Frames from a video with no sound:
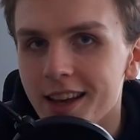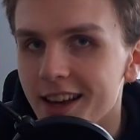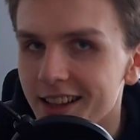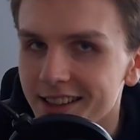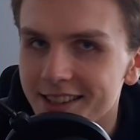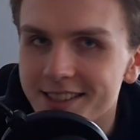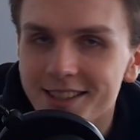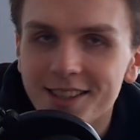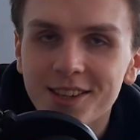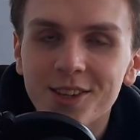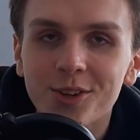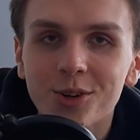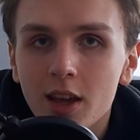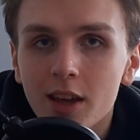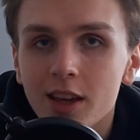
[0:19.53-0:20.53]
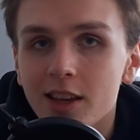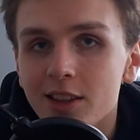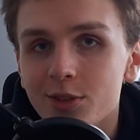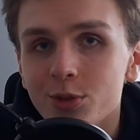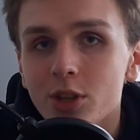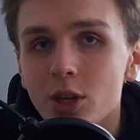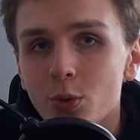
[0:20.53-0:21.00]
Alex here, and
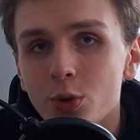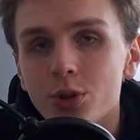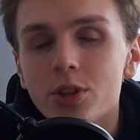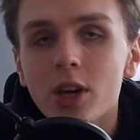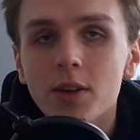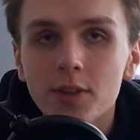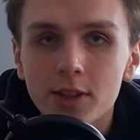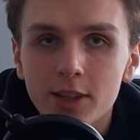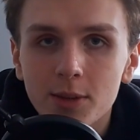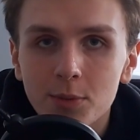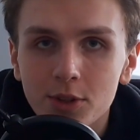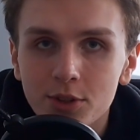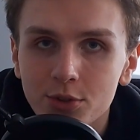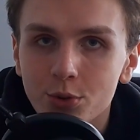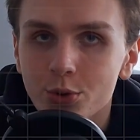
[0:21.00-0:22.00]
today we're diving deep into